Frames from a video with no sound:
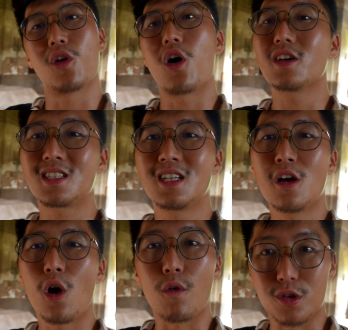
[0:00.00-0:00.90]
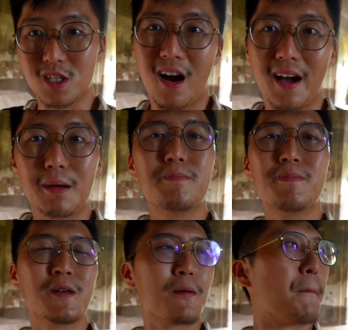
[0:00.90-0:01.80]
lost over time,
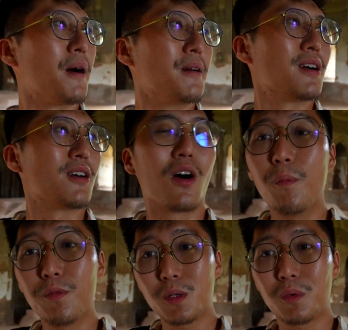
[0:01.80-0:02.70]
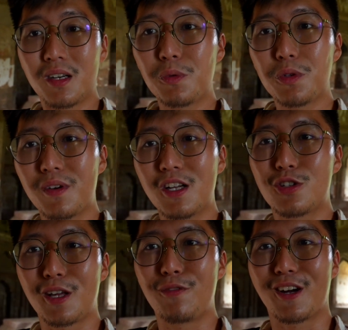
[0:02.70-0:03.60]
but hopefully one day we'll
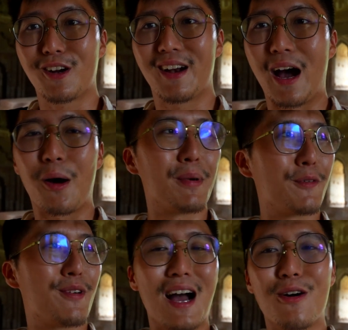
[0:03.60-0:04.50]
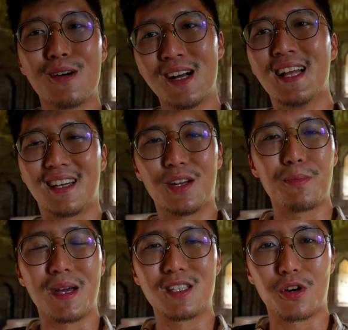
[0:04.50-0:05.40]
eventually figure it out. But for now, it
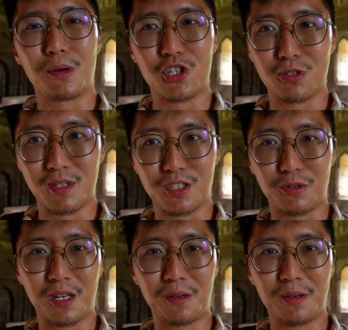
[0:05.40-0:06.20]
remains very much a mystery.